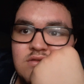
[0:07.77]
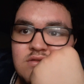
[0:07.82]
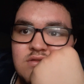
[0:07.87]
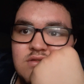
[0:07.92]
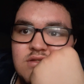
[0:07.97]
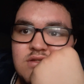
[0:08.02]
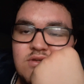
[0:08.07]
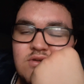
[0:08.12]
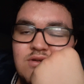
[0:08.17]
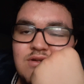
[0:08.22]

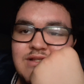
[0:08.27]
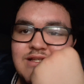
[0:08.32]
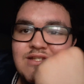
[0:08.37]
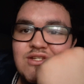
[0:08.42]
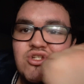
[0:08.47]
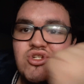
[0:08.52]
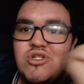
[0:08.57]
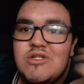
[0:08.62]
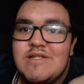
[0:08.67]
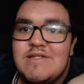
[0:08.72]
School
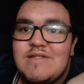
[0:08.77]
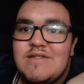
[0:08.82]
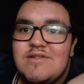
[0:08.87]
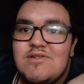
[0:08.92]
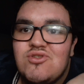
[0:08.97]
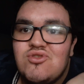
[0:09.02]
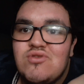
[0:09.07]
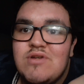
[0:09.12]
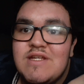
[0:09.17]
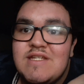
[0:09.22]
is just
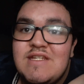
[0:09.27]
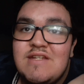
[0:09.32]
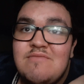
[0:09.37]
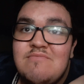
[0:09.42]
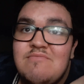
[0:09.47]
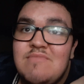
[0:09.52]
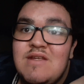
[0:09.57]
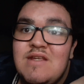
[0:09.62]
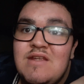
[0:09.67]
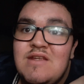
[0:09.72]

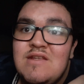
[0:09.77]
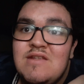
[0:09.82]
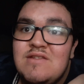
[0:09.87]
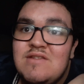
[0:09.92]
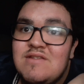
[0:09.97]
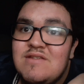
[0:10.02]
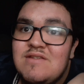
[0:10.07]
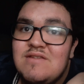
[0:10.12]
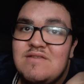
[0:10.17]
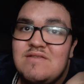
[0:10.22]
stressing me
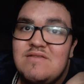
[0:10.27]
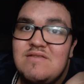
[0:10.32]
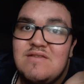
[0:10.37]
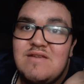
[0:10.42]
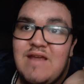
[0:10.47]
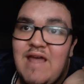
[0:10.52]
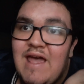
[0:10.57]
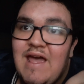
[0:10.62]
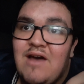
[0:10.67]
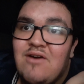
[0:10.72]

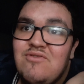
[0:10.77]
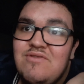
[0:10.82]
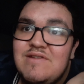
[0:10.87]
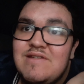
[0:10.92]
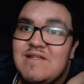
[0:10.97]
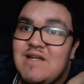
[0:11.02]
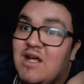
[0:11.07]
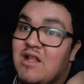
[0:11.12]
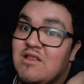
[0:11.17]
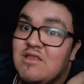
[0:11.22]
out
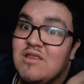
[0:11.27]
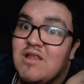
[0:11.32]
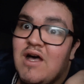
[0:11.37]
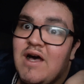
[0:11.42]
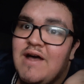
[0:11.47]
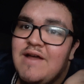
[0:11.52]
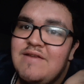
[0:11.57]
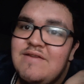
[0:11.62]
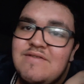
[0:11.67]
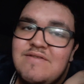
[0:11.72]
a
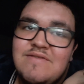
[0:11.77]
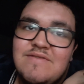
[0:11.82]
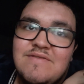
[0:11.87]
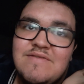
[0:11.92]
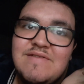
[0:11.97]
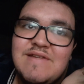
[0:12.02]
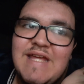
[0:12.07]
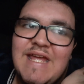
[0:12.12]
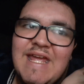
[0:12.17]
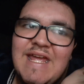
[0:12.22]
lot,
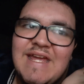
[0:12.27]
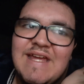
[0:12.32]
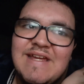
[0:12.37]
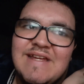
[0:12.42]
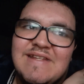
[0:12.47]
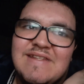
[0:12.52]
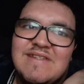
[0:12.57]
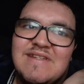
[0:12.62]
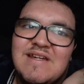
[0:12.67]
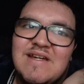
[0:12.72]

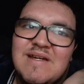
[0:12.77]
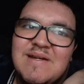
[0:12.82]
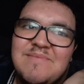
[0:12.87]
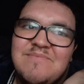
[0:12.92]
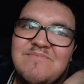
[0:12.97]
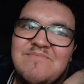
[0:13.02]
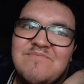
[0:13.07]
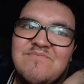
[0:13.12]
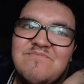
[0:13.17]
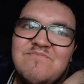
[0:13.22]
and
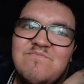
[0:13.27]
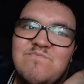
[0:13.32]
um,